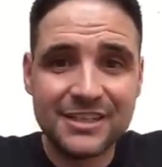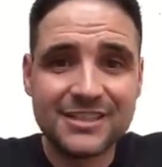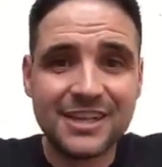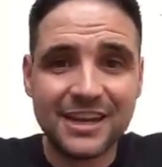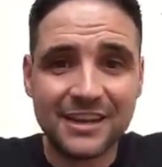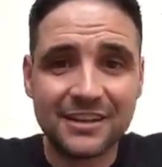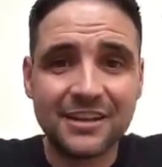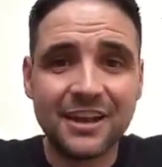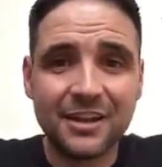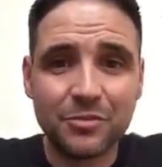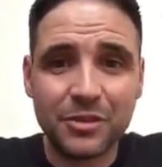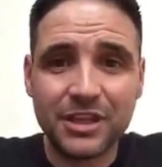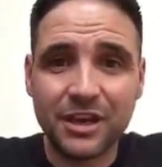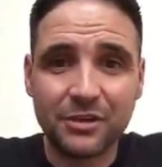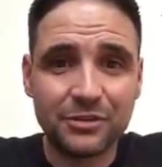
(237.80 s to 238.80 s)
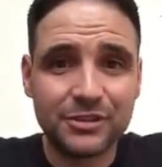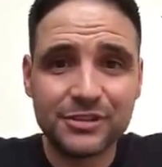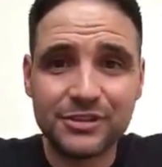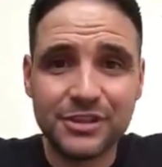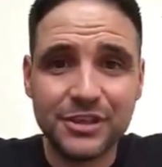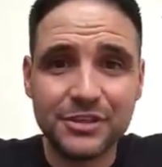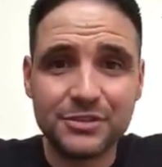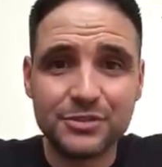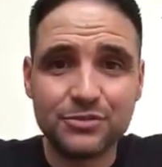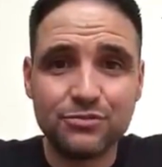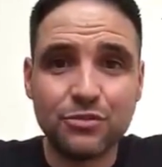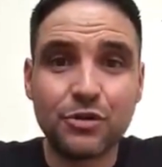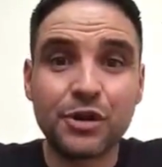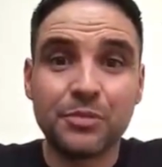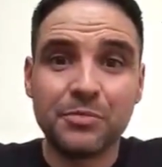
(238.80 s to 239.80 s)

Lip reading: tight at night without need to worry